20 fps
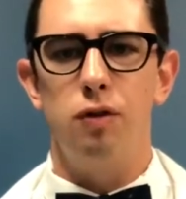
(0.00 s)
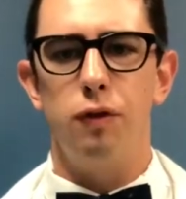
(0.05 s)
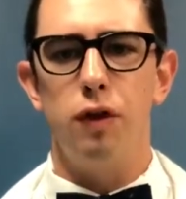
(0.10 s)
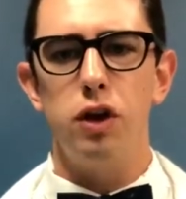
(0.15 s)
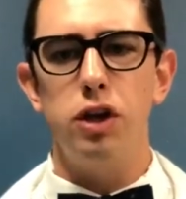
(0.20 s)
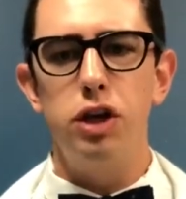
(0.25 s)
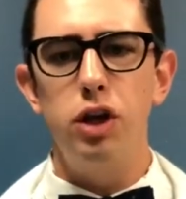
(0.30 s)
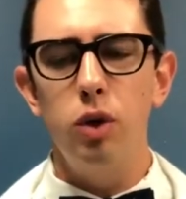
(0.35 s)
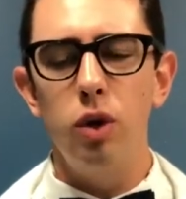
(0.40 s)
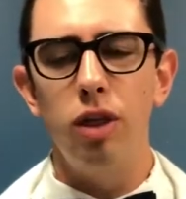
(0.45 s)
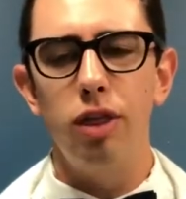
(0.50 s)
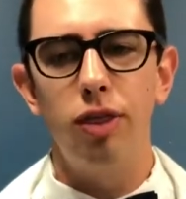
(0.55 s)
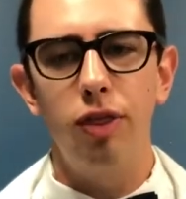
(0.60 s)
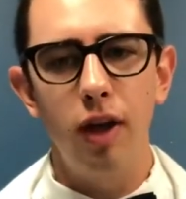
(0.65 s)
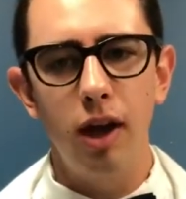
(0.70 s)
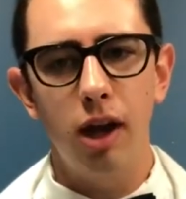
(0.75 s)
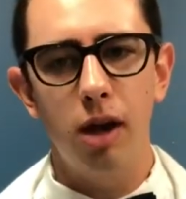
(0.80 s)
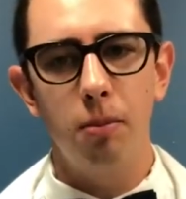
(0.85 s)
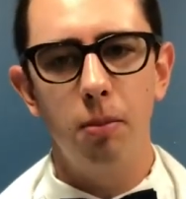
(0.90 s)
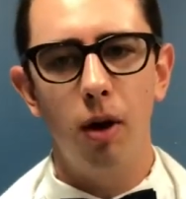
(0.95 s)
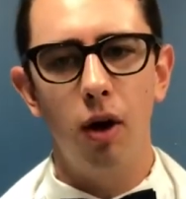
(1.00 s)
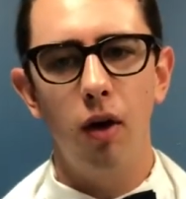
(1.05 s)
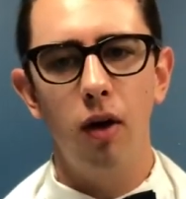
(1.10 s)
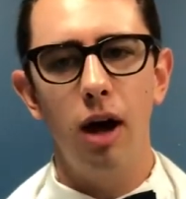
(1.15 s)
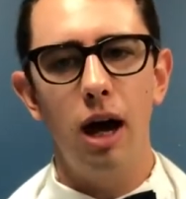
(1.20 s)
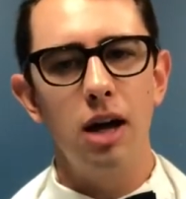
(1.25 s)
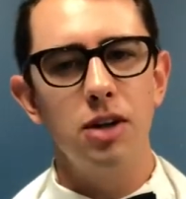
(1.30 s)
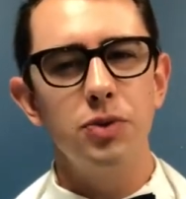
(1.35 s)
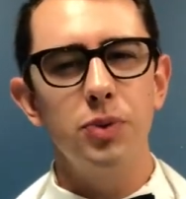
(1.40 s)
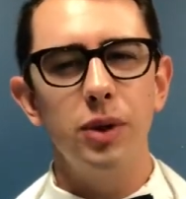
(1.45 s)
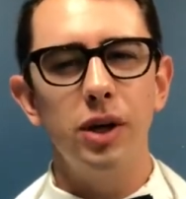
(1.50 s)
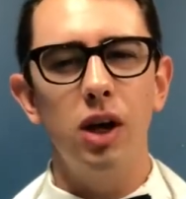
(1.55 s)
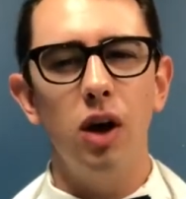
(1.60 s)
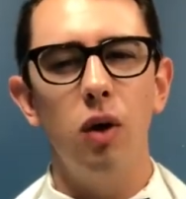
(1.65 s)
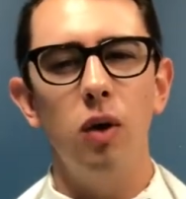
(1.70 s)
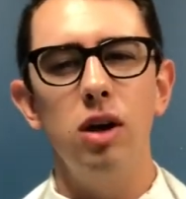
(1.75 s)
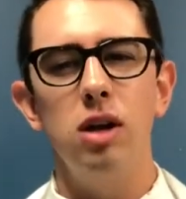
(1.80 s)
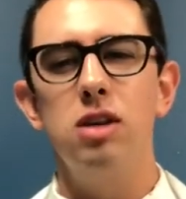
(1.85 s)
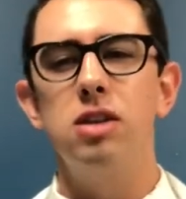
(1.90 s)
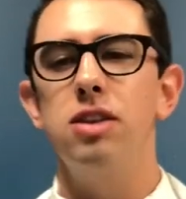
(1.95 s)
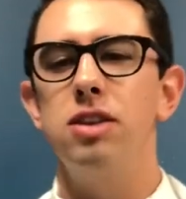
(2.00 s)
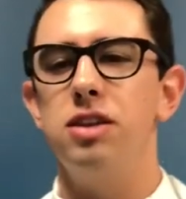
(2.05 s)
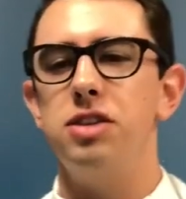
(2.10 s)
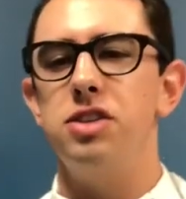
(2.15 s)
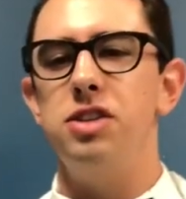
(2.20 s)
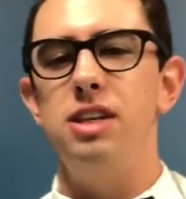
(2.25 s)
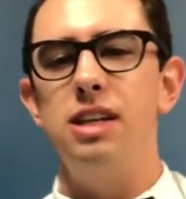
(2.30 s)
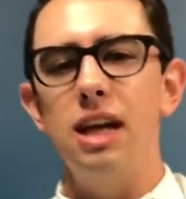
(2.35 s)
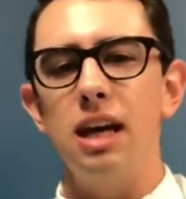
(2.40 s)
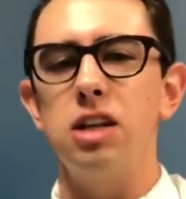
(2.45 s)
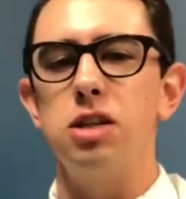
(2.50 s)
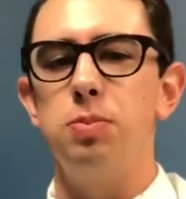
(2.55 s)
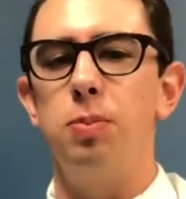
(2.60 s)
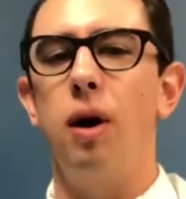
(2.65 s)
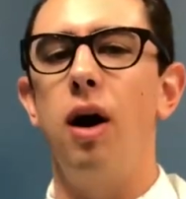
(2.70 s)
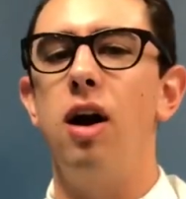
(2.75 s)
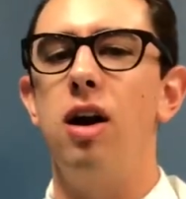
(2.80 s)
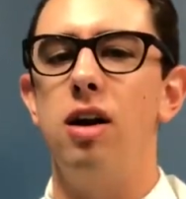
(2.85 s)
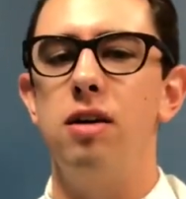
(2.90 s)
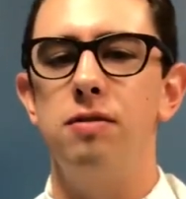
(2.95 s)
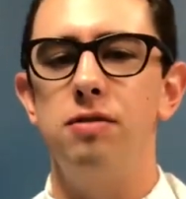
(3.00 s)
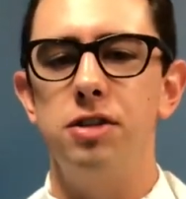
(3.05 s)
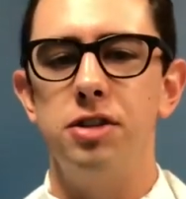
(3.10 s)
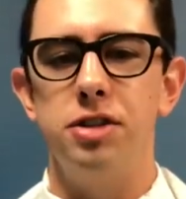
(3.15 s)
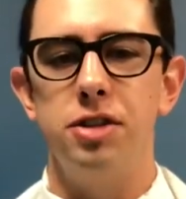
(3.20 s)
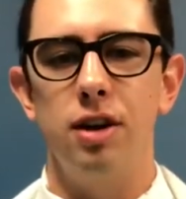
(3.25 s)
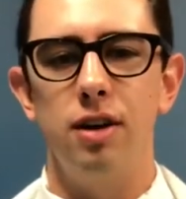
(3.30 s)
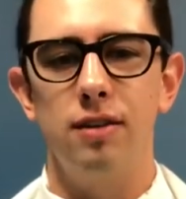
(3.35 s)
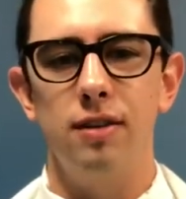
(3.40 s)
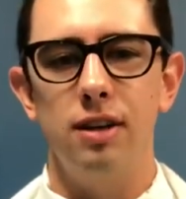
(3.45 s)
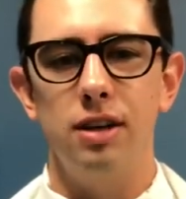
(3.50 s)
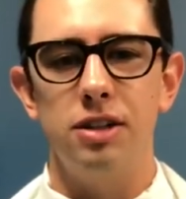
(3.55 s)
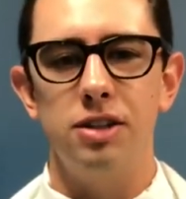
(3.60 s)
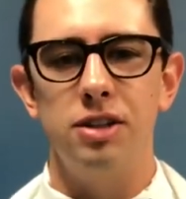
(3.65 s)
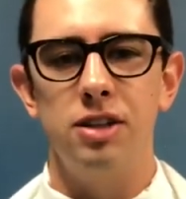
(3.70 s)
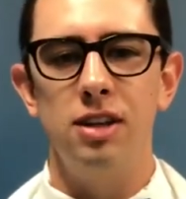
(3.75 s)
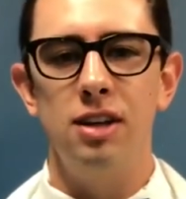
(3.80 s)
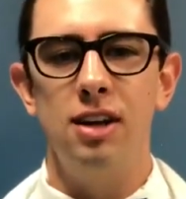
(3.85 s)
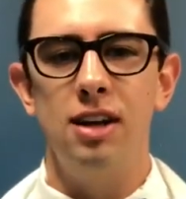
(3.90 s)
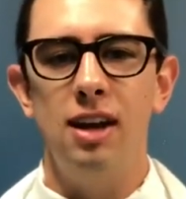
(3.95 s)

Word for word: for you to think about as we go into this next part of the service.